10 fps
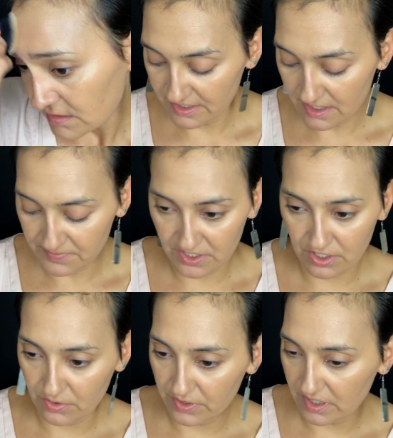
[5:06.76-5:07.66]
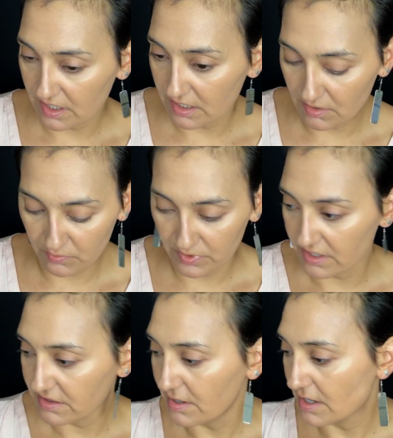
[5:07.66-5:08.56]
And I'm gonna go in
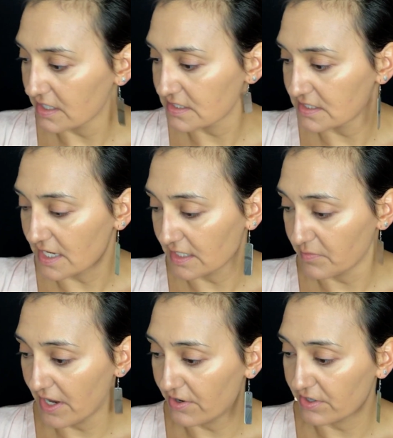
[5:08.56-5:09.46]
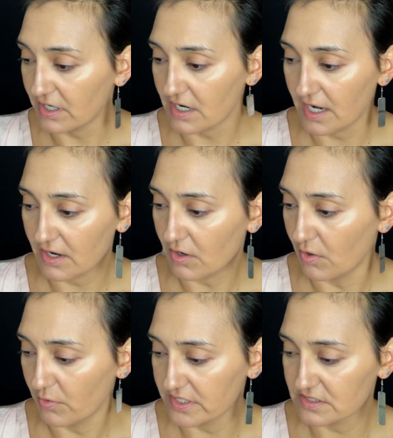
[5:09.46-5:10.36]
with setting powder. I
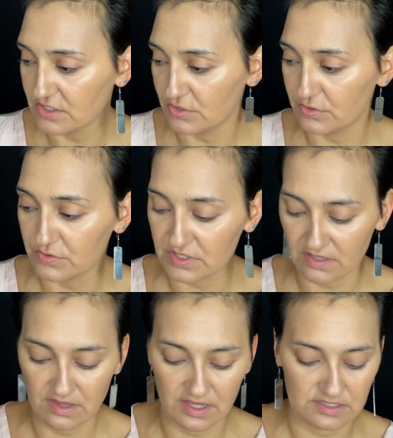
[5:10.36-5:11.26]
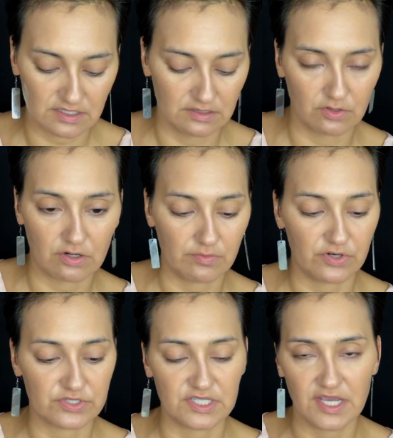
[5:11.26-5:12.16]
always use this Laura
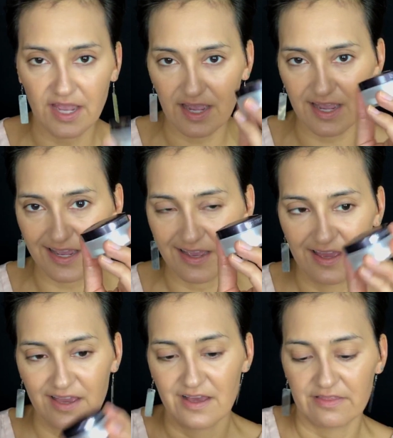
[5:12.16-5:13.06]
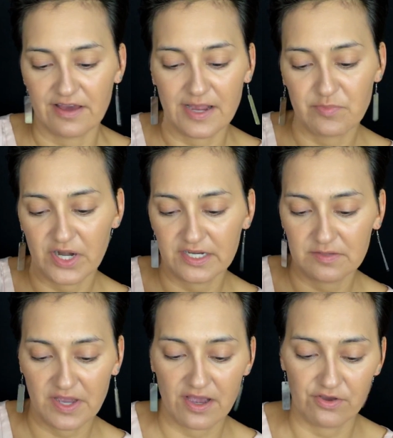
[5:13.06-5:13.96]
Mercier, the eye
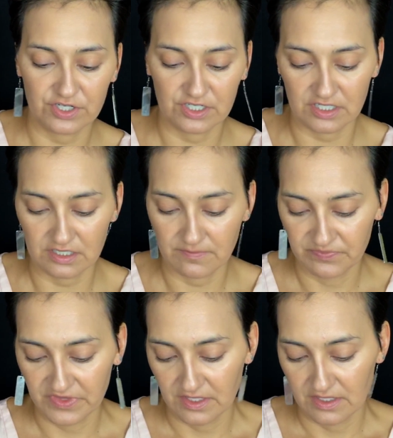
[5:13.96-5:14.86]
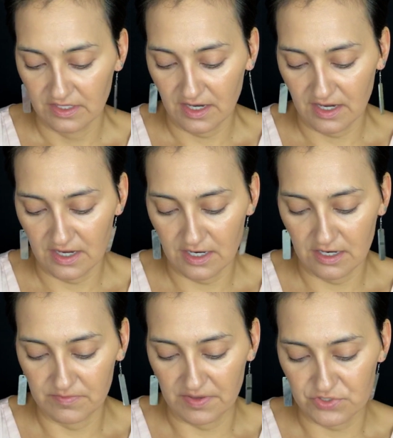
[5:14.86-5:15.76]
brightening powder.
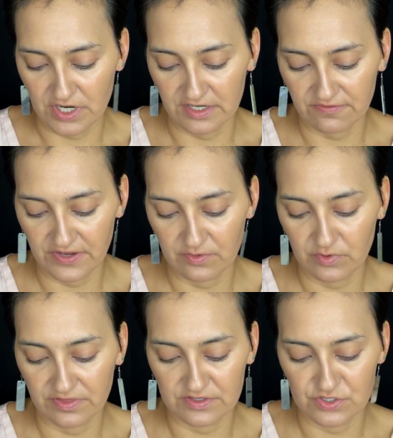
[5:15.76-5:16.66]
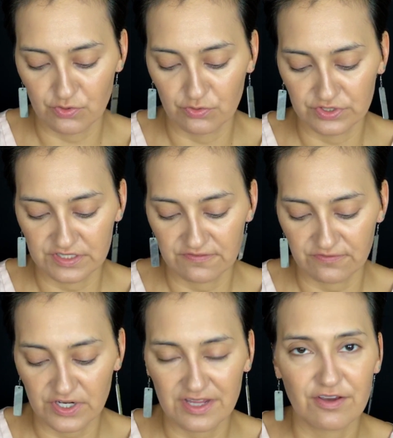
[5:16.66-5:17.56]
I'm trying to find one that's cruelty
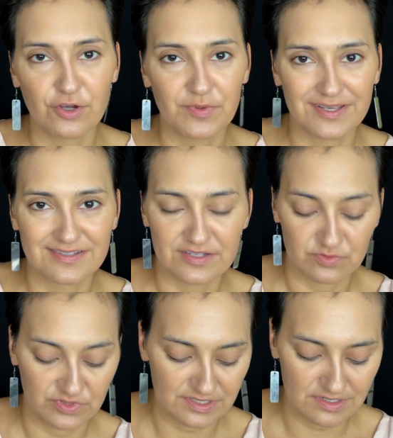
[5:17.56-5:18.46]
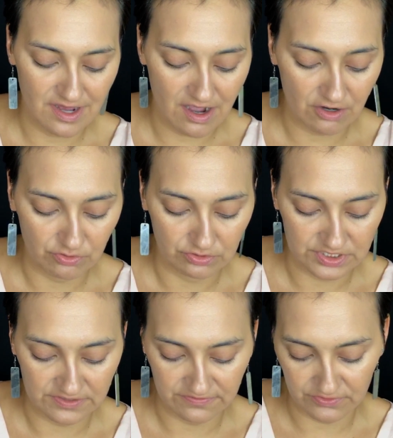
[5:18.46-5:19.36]
free though, because this one is not
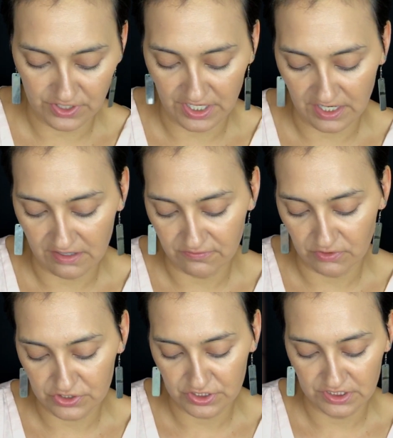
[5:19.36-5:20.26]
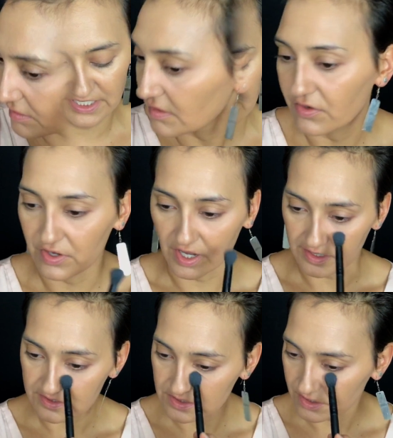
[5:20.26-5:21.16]
cruelty free, unfortunately.
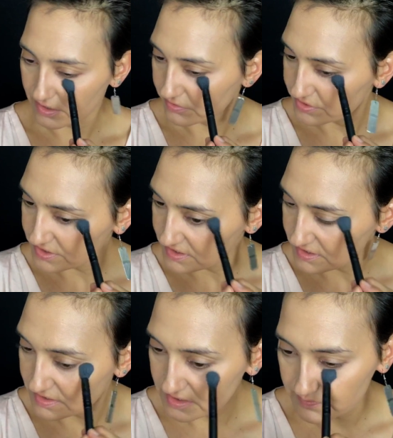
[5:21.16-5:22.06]
Okay, so just